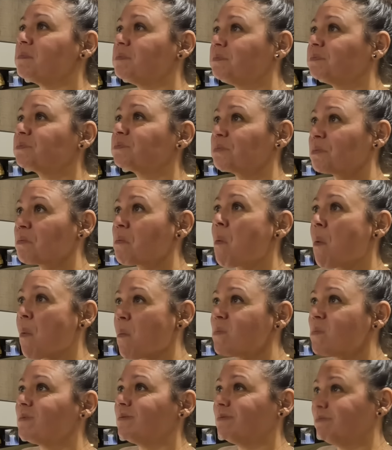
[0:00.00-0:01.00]

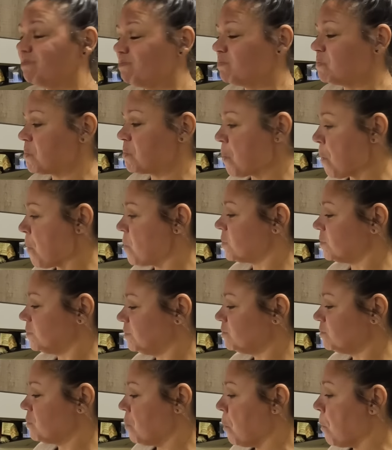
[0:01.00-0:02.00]
100%. This is
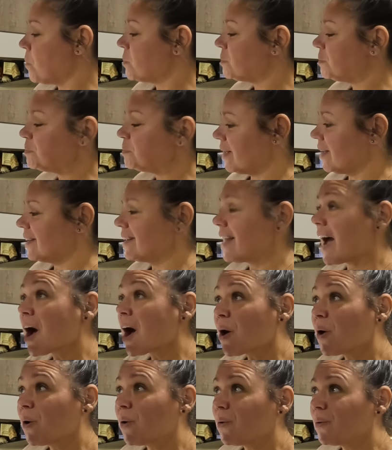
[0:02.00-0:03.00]
really good.
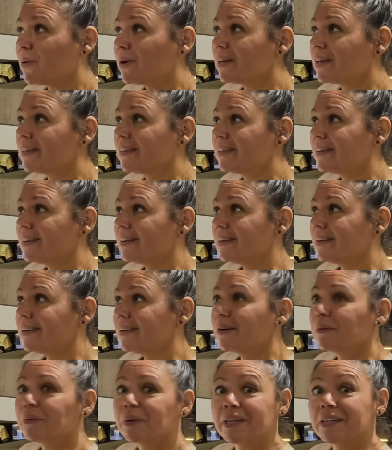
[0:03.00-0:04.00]
Now
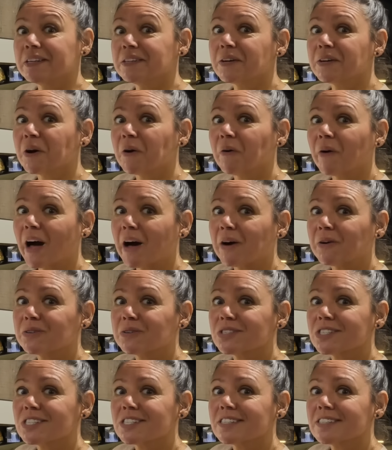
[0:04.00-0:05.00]
we need to go
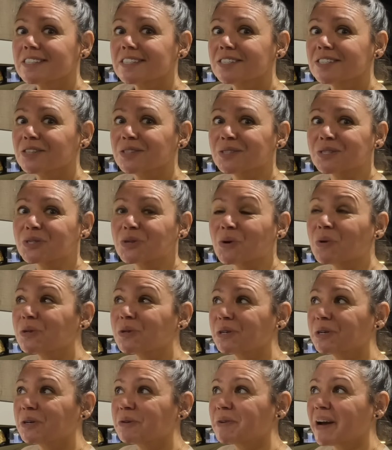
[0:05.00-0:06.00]
out to the
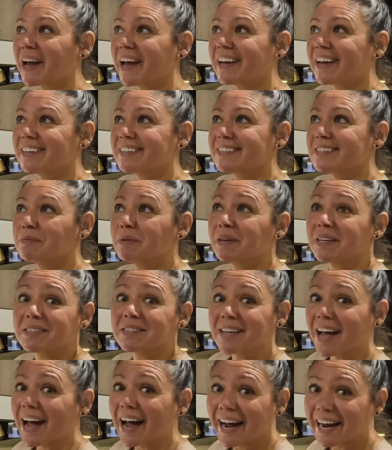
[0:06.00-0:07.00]
solar arrays because
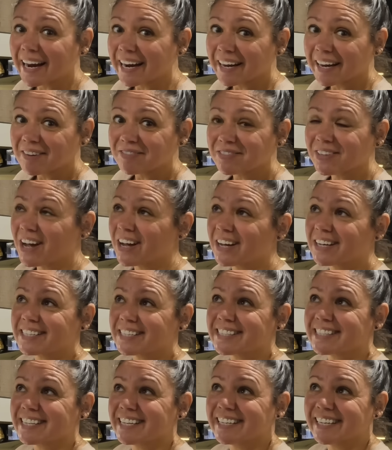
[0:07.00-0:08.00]
I have not
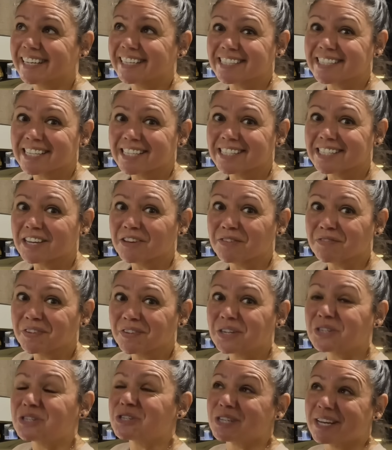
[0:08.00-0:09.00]
seen it since he
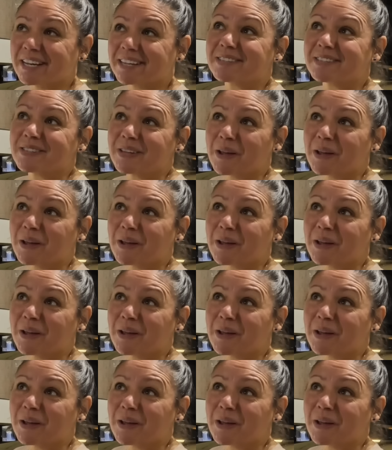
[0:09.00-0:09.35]
finished it. So